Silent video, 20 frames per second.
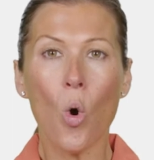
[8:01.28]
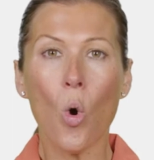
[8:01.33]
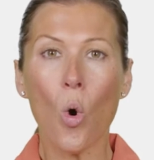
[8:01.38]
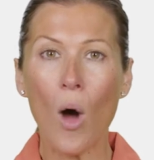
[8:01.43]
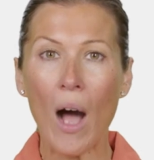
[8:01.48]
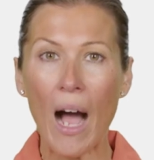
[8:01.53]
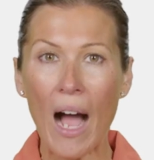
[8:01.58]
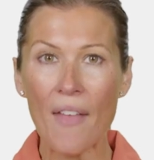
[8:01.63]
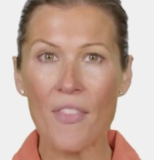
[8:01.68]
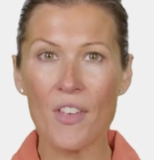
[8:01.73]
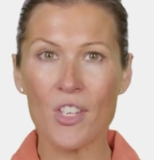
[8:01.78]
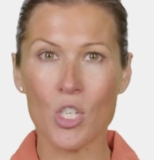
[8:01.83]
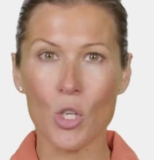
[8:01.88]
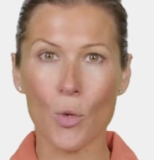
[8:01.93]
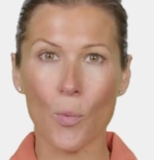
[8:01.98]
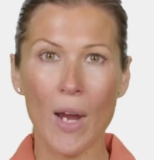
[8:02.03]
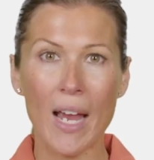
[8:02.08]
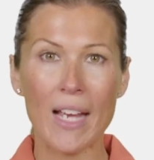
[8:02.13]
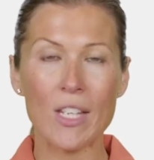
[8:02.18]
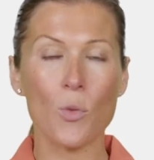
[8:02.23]
or other
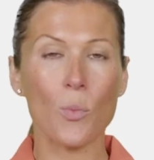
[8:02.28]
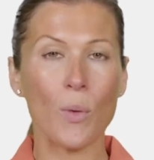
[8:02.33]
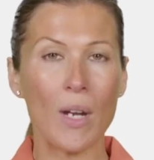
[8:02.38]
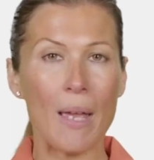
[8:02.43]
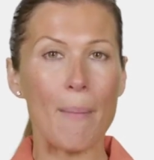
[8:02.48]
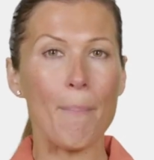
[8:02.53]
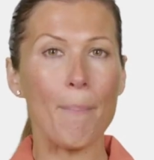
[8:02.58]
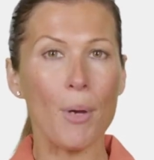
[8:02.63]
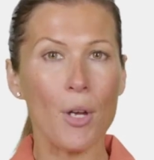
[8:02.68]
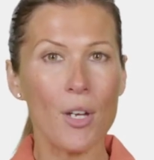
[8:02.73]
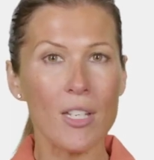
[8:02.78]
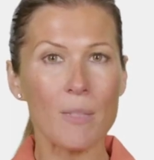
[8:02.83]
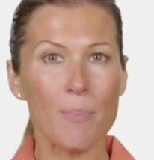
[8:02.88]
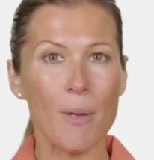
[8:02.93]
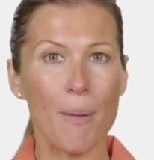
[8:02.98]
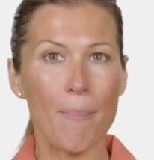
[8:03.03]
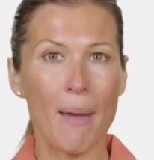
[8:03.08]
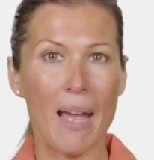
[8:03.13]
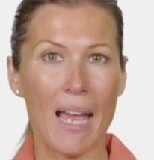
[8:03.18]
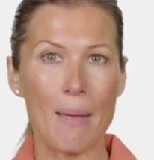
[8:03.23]
direct
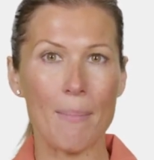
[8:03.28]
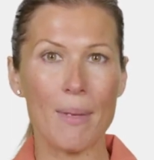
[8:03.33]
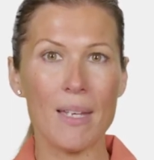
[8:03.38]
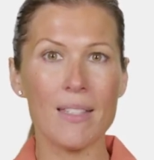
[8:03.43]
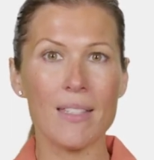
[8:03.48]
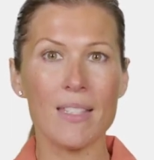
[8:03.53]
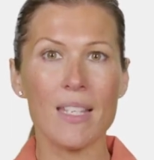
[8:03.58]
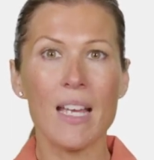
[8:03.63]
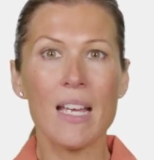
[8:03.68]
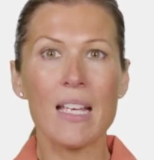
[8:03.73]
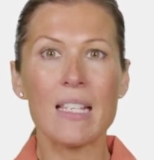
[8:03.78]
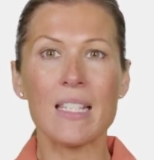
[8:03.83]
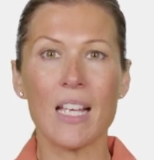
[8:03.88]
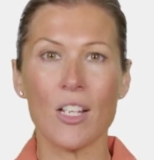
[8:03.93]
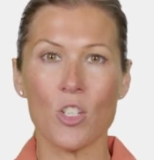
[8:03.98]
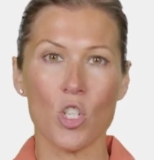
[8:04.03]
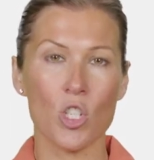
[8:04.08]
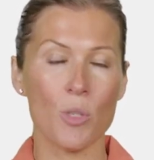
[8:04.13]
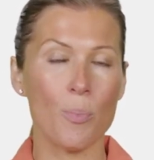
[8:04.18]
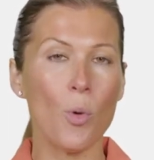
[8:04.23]
reimbursement payments
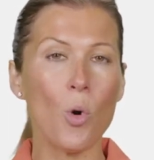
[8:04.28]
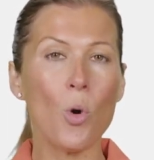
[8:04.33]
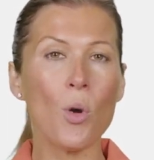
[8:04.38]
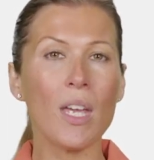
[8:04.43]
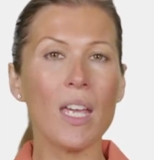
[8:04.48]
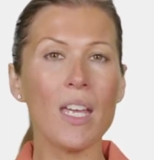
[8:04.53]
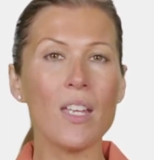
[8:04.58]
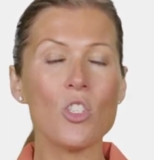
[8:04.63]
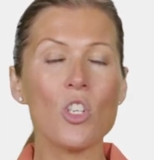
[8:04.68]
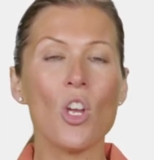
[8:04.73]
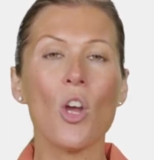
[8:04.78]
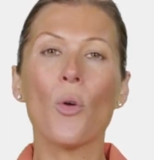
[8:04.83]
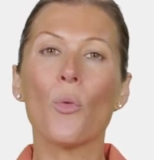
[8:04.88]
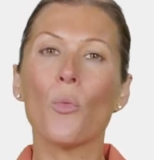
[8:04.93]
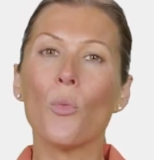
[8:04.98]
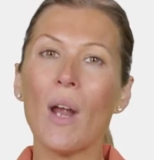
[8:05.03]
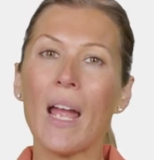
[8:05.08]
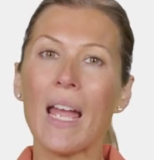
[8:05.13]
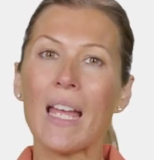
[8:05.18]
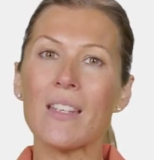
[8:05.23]
such as mortgage,
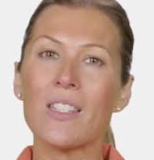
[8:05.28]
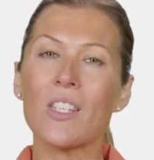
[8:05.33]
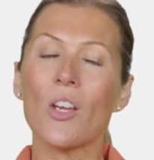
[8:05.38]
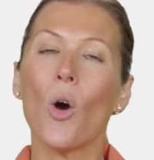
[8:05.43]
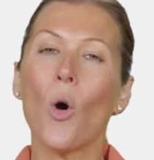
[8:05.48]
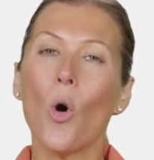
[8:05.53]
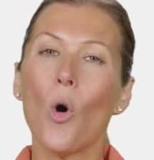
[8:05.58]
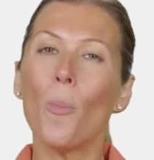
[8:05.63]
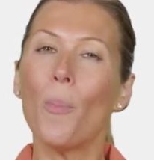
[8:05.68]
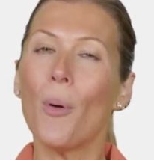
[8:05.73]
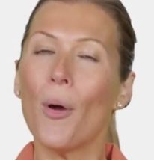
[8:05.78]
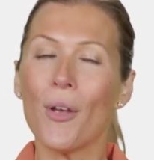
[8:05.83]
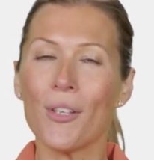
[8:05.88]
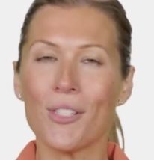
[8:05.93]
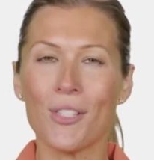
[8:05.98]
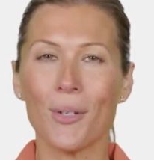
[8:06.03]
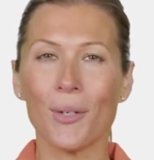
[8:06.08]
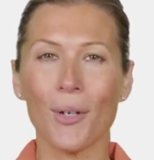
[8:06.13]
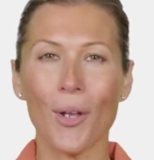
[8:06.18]
rent, or personal